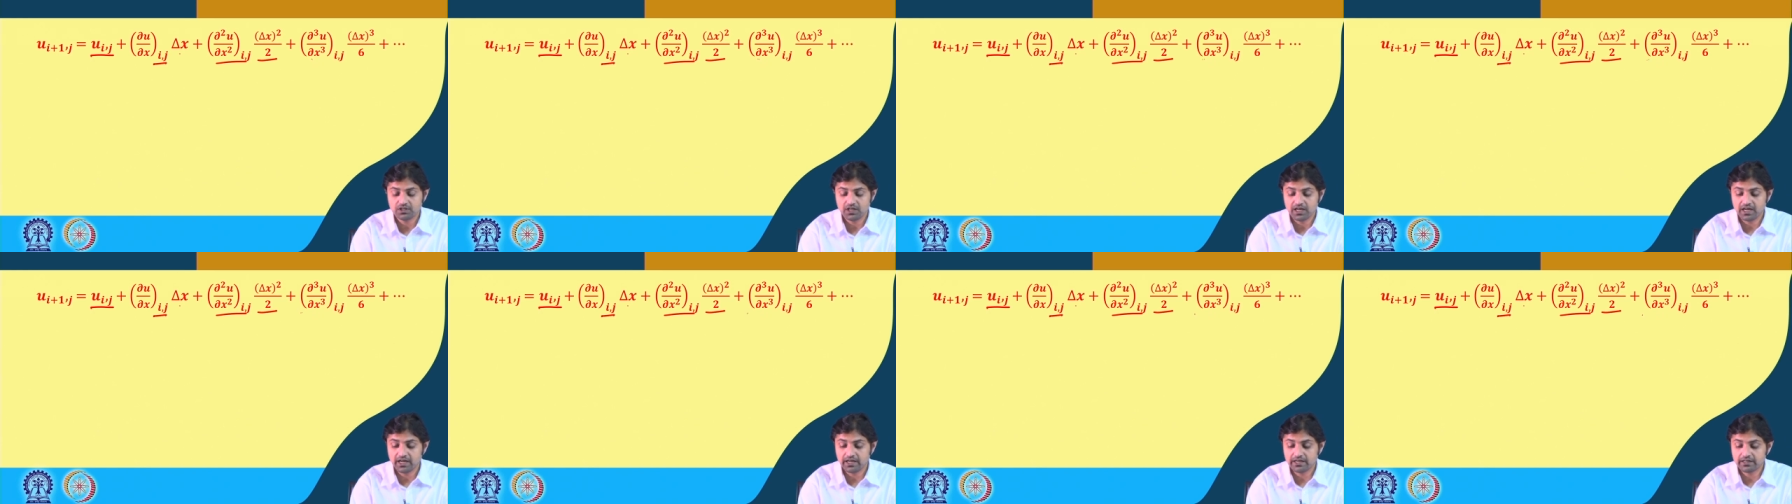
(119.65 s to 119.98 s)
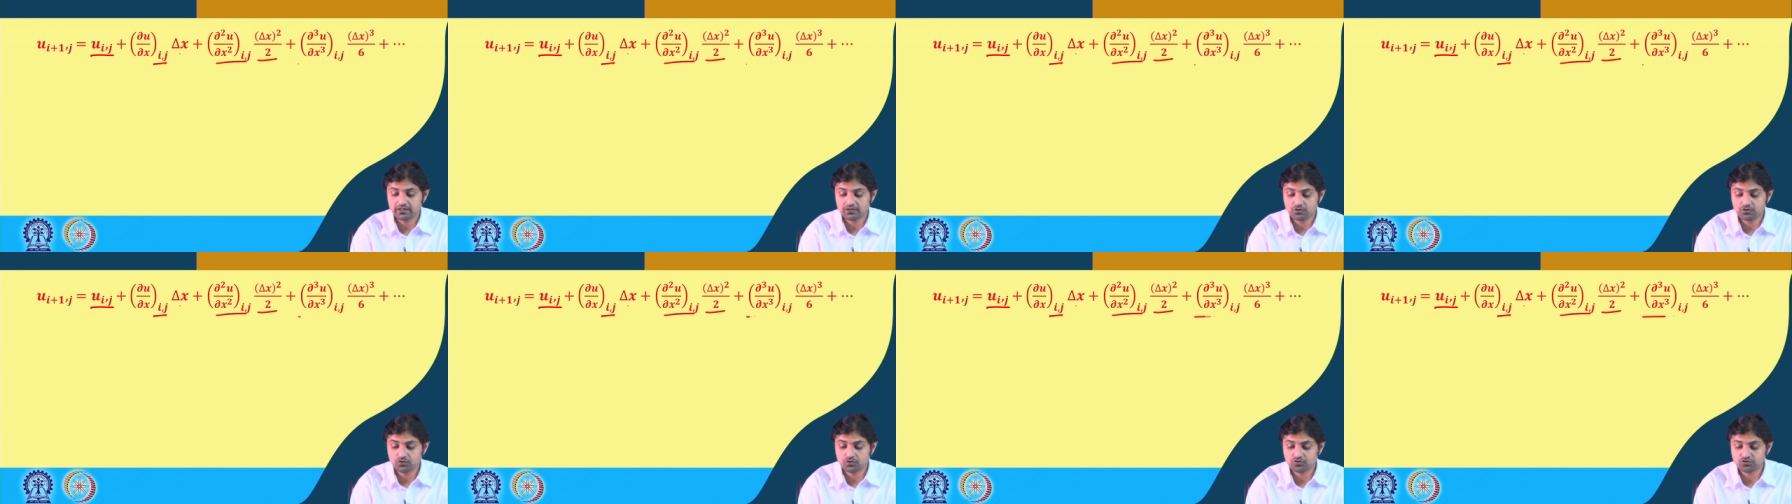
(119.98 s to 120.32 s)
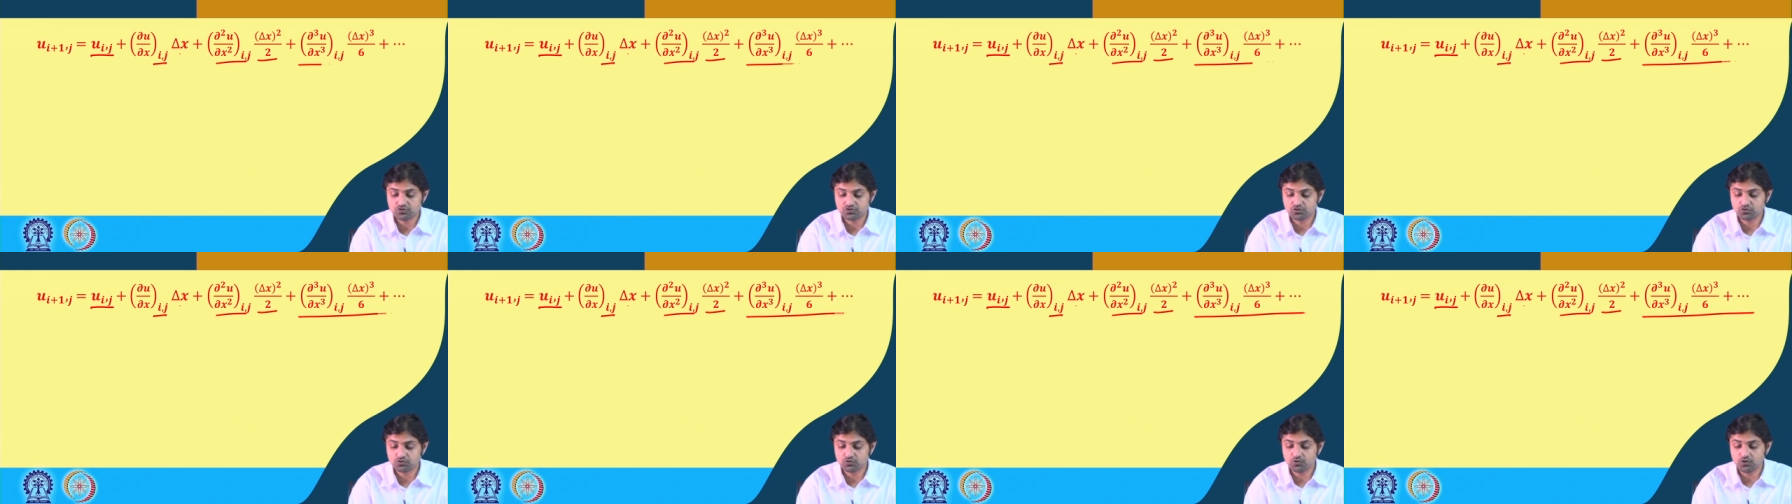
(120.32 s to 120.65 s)
and
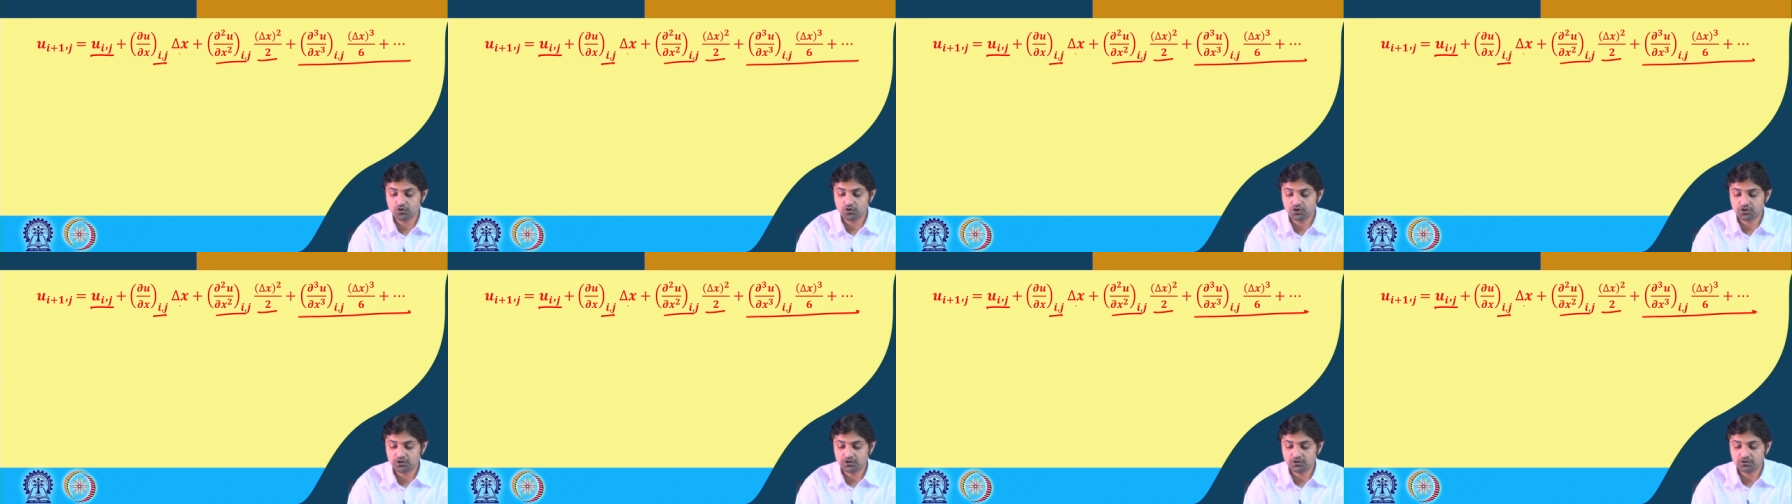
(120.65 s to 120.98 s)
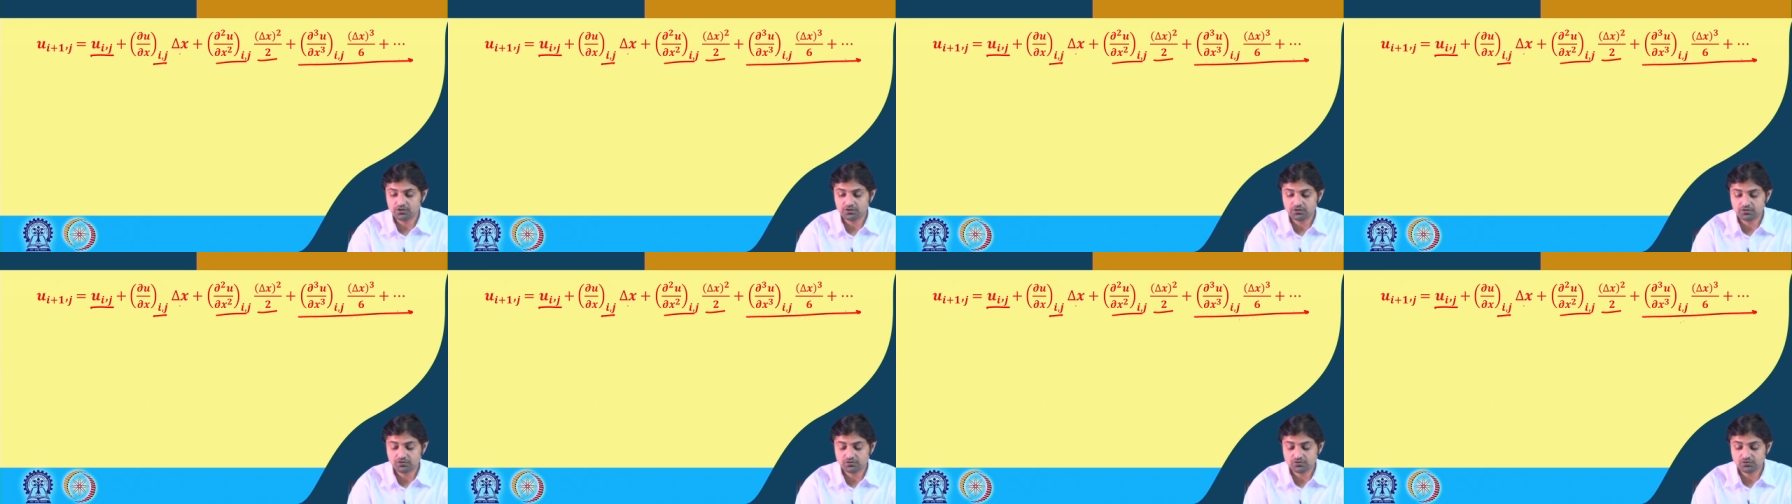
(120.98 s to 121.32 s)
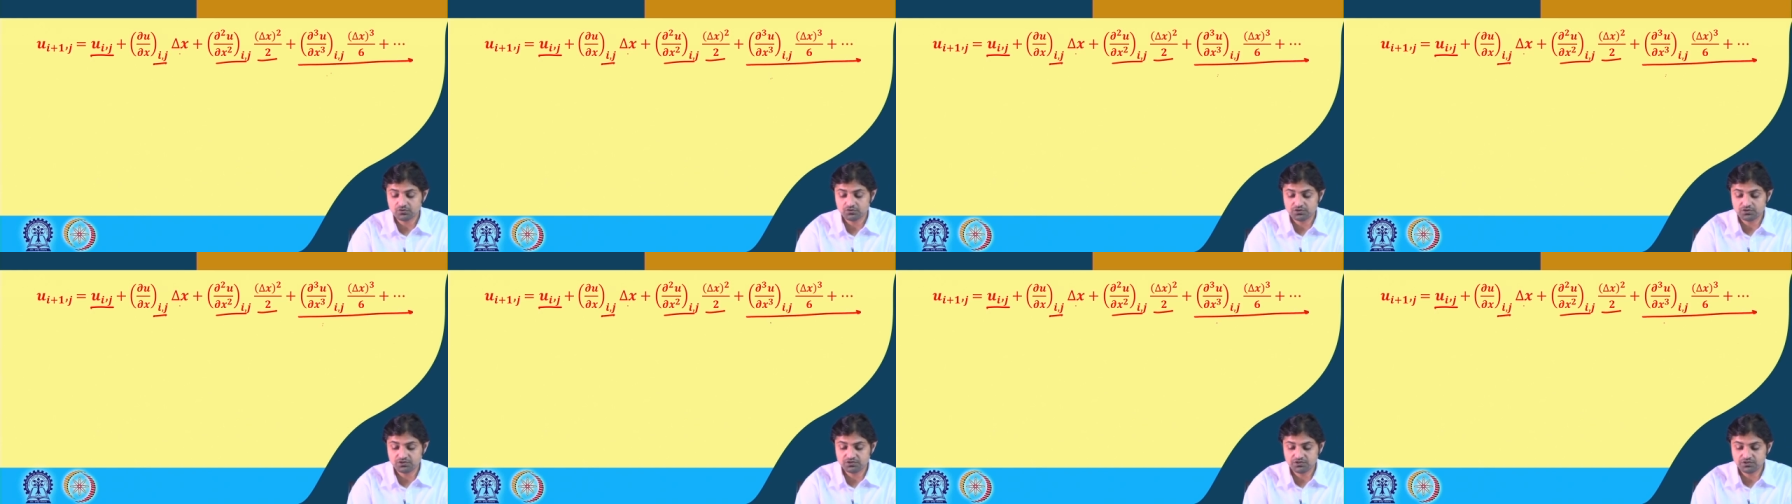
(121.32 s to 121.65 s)
so on.
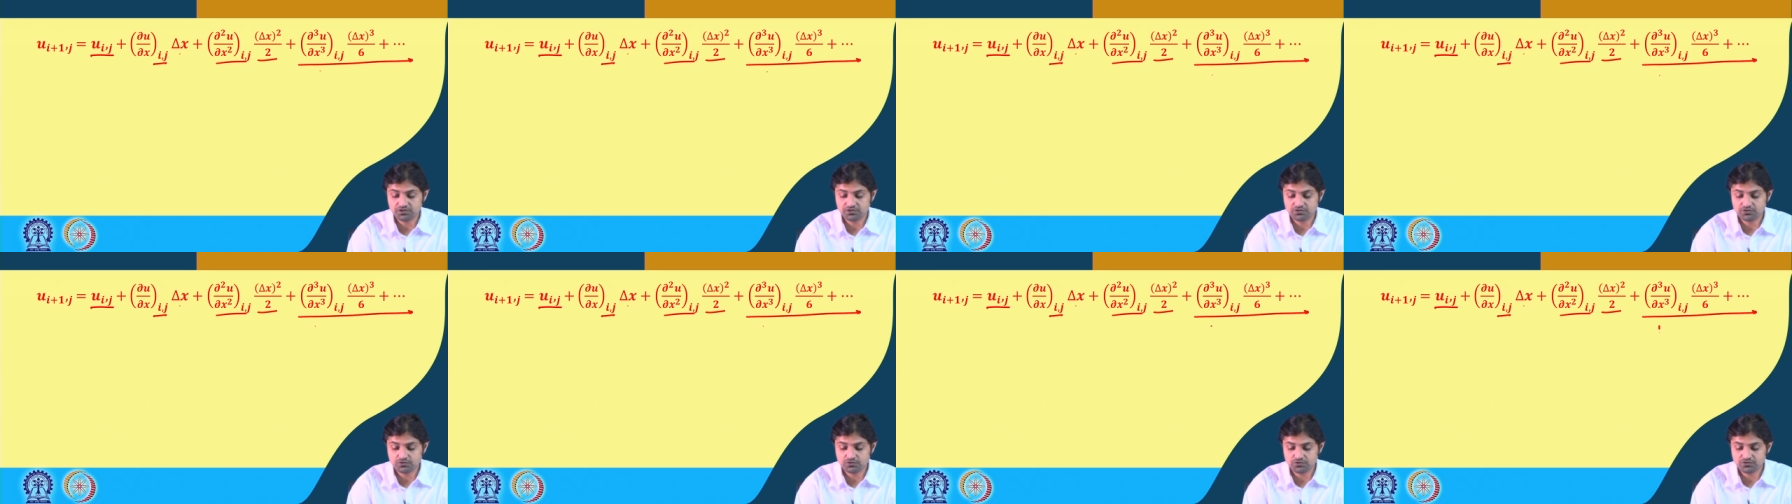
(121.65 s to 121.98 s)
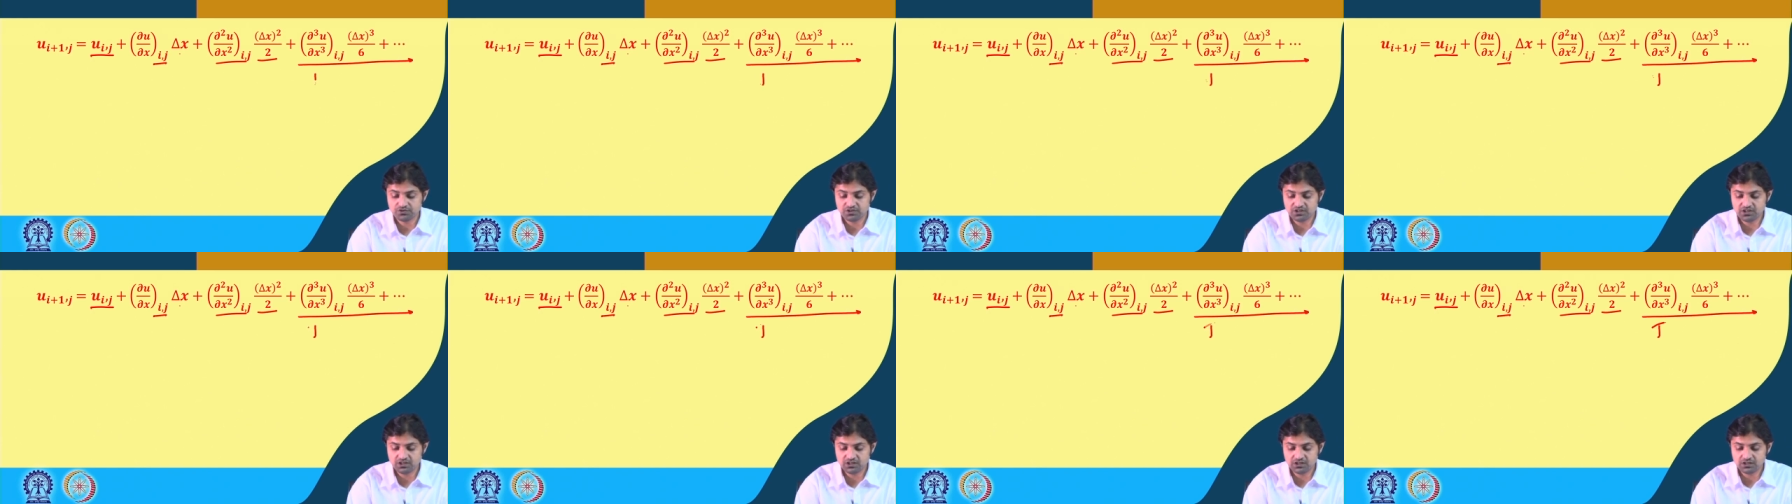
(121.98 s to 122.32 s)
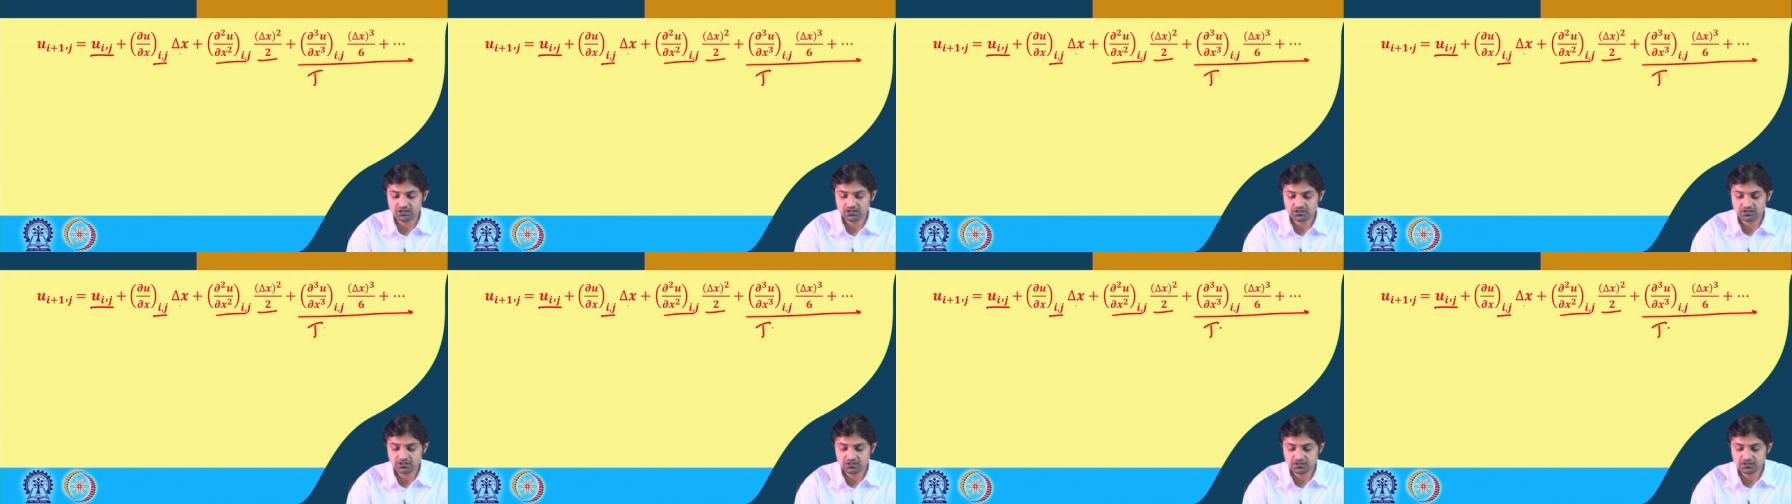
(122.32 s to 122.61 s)
So, this is using